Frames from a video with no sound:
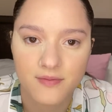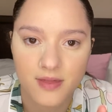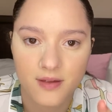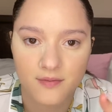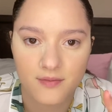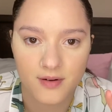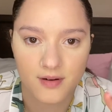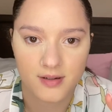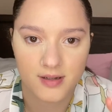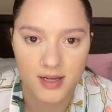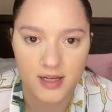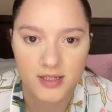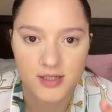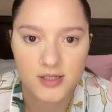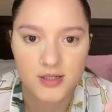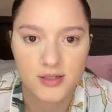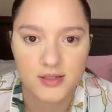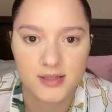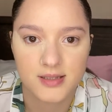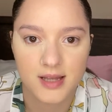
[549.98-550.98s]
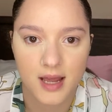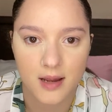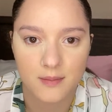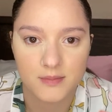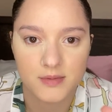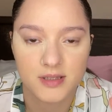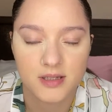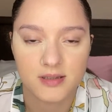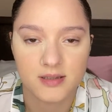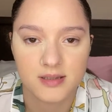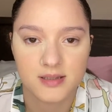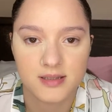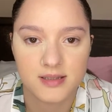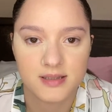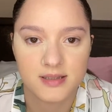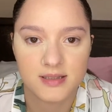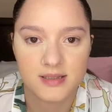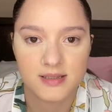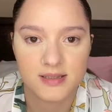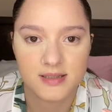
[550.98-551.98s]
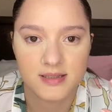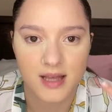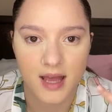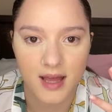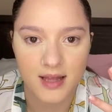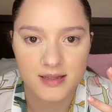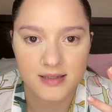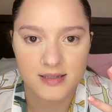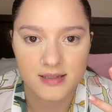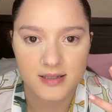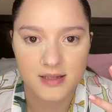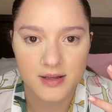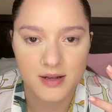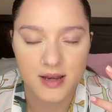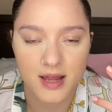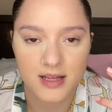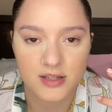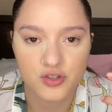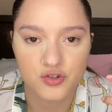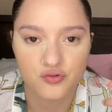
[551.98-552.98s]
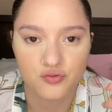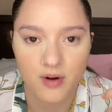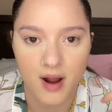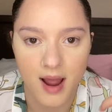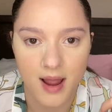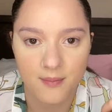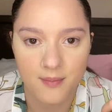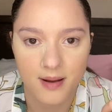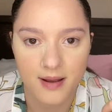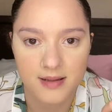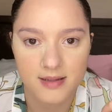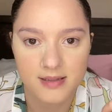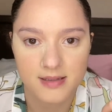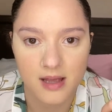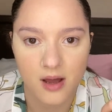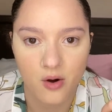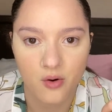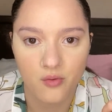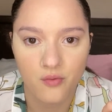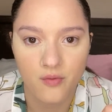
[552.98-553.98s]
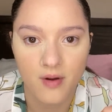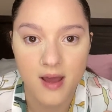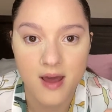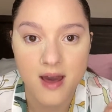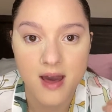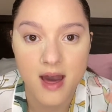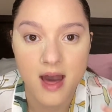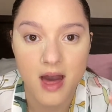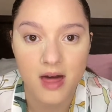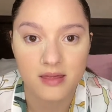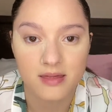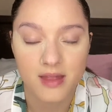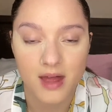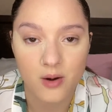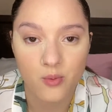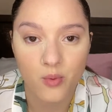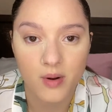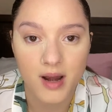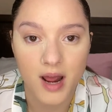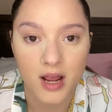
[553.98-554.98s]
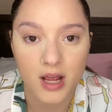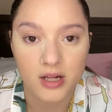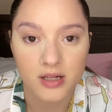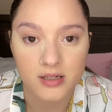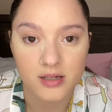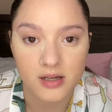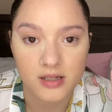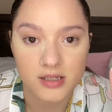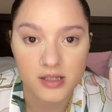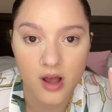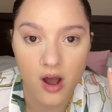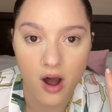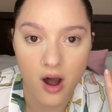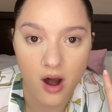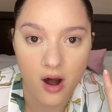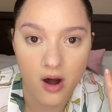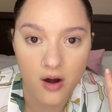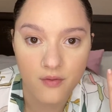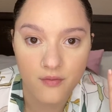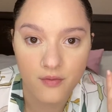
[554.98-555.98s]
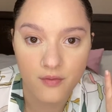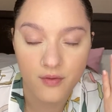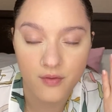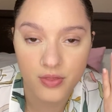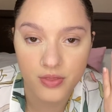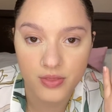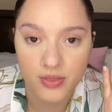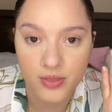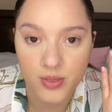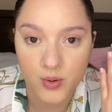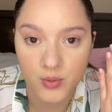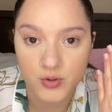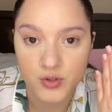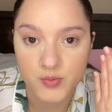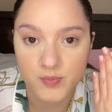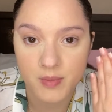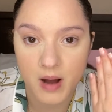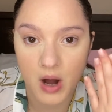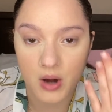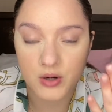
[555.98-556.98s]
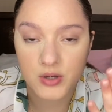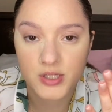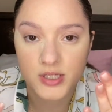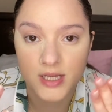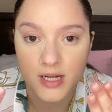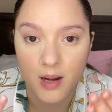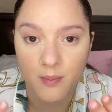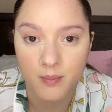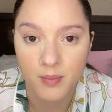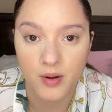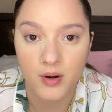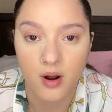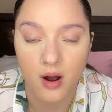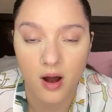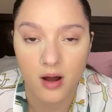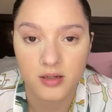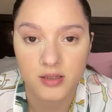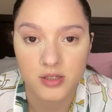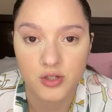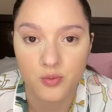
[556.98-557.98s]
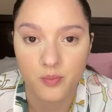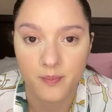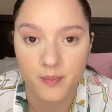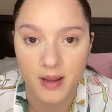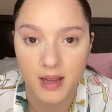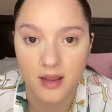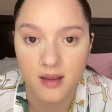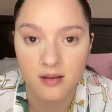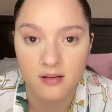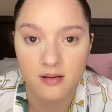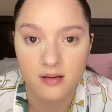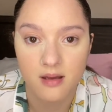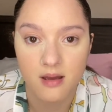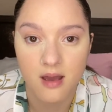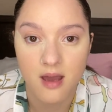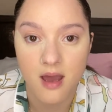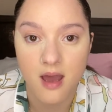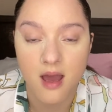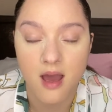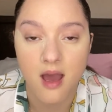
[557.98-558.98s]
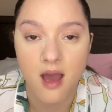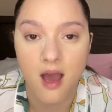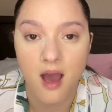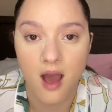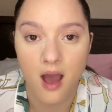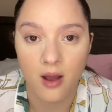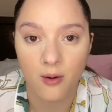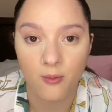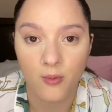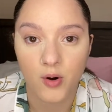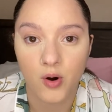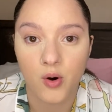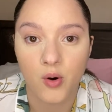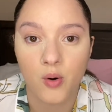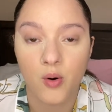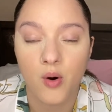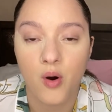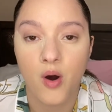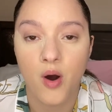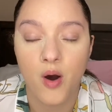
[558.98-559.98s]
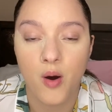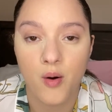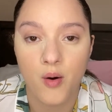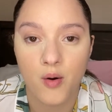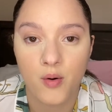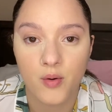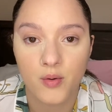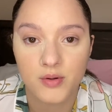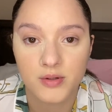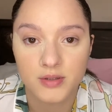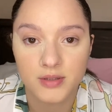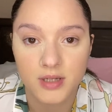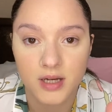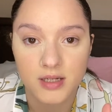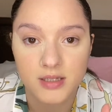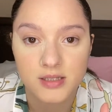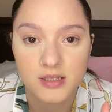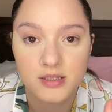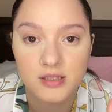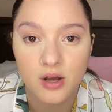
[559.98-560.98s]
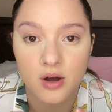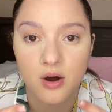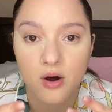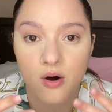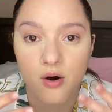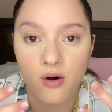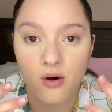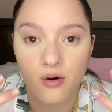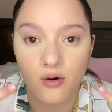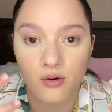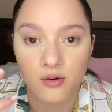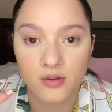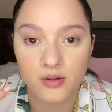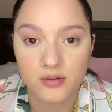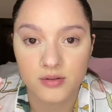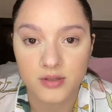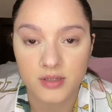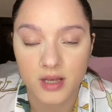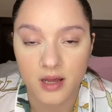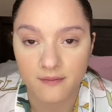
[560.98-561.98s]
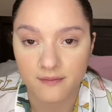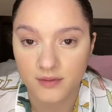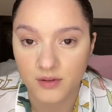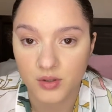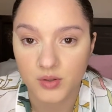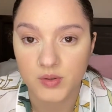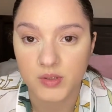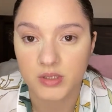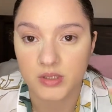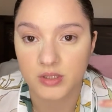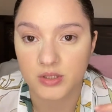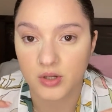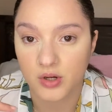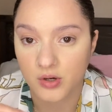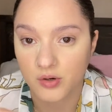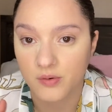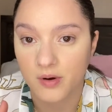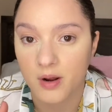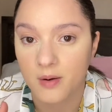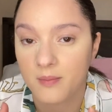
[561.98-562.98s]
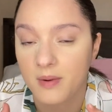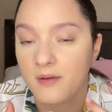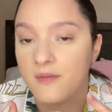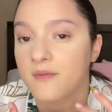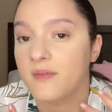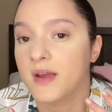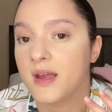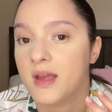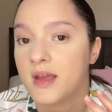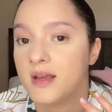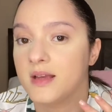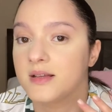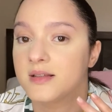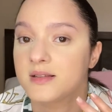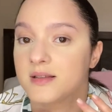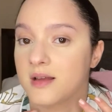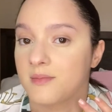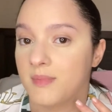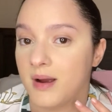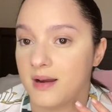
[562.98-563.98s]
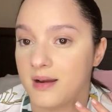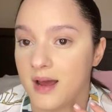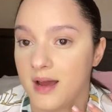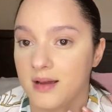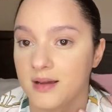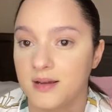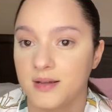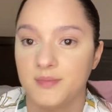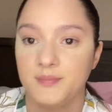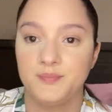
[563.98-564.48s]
the foundation time to set, like dry by itself. And then when I dust off those powders that I put on to bake, I will dust all those leftovers around my face and my neck.